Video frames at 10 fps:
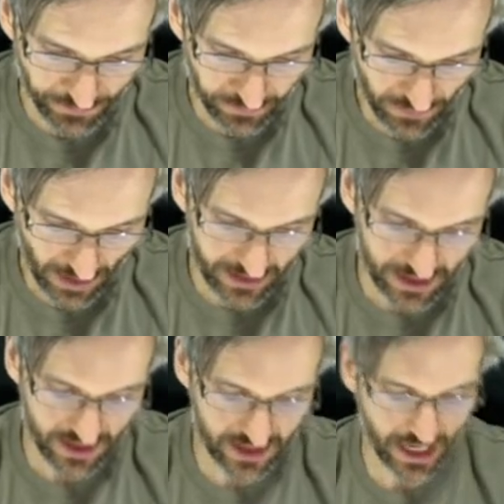And
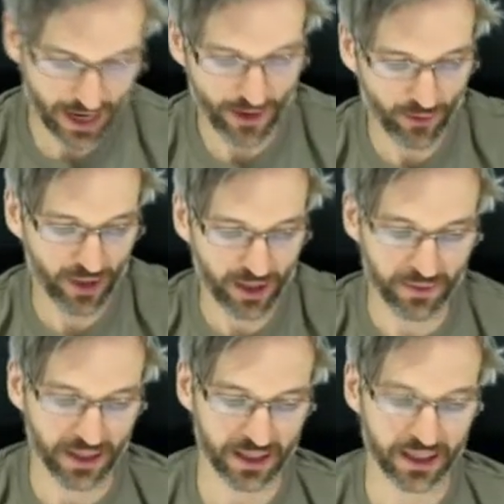this is how I want to
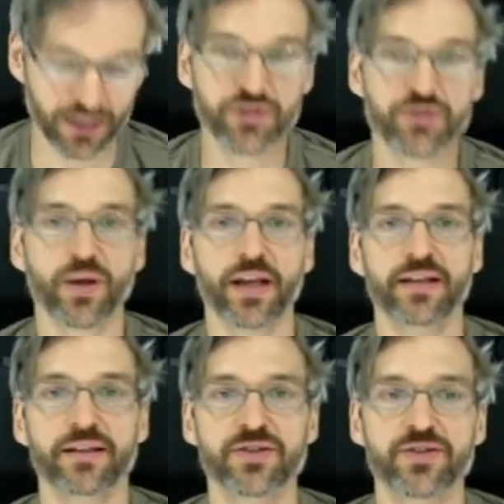be
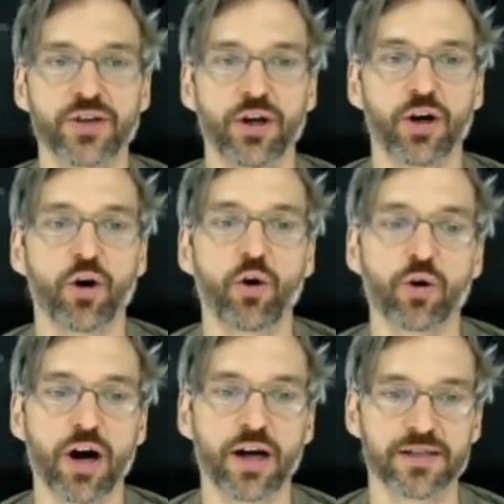illustrating this whole
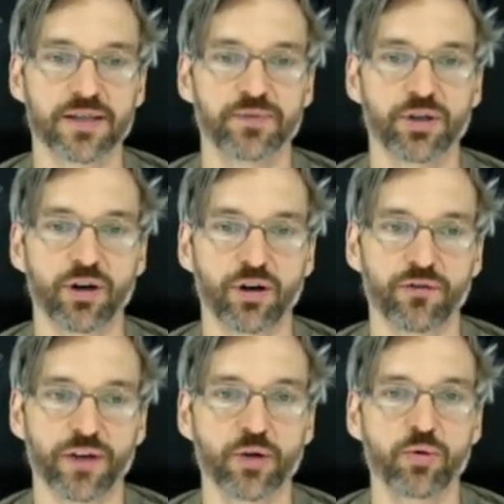concept
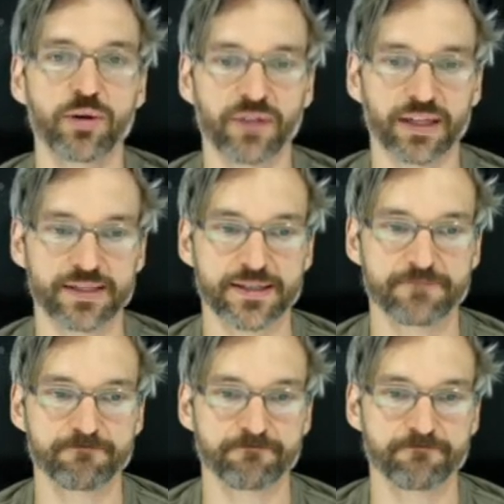of equivalence,
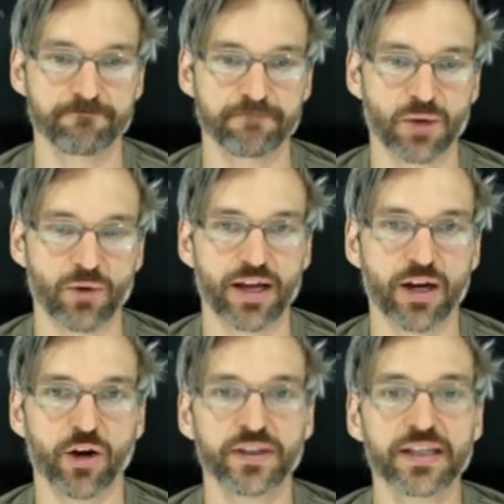right?
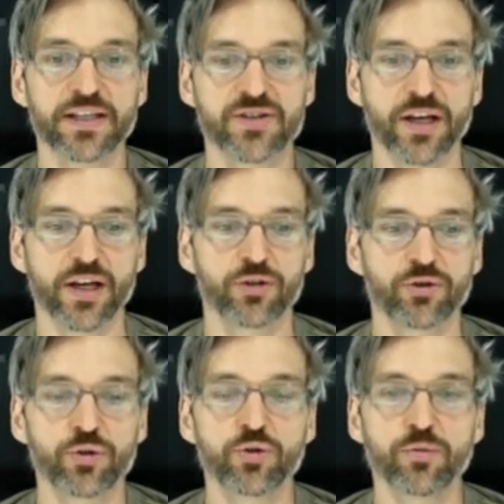Are these
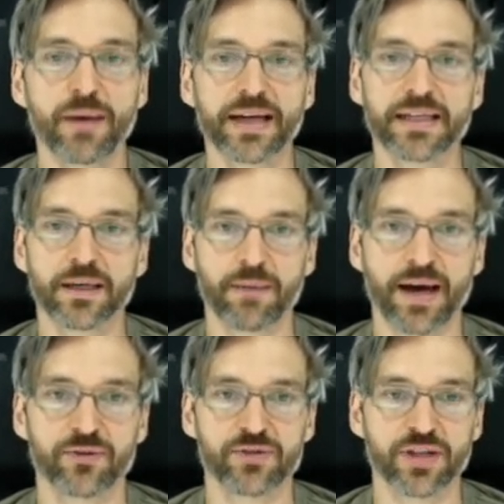two money
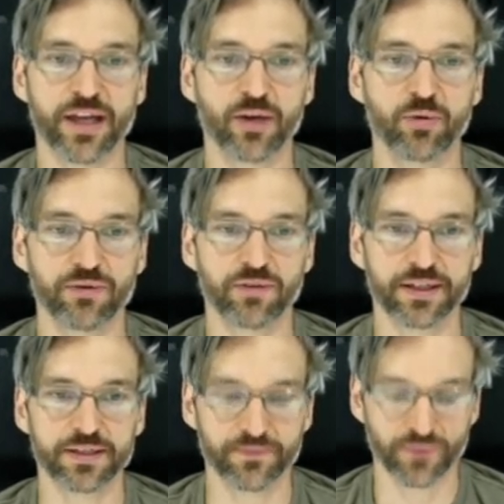amounts
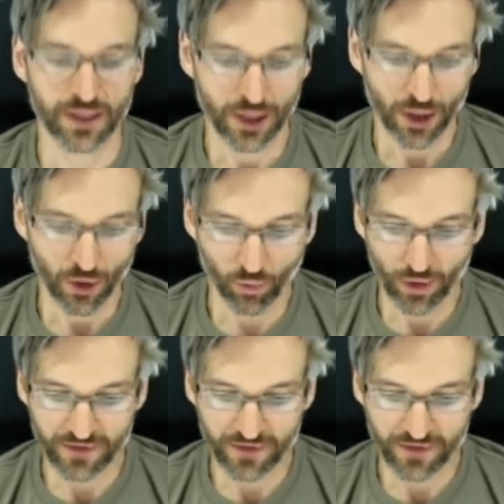equivalent? What if